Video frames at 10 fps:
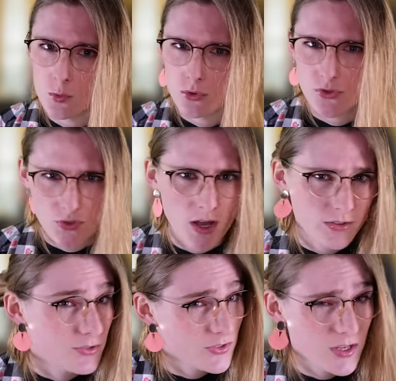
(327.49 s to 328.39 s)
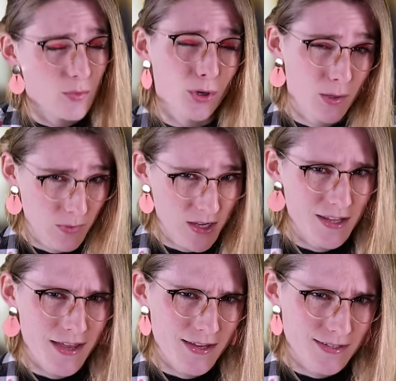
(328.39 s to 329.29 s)
you will start to see what I'm
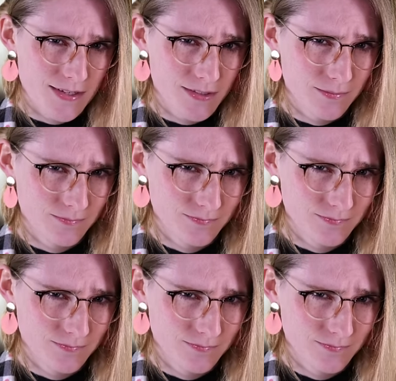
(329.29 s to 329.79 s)
getting at here.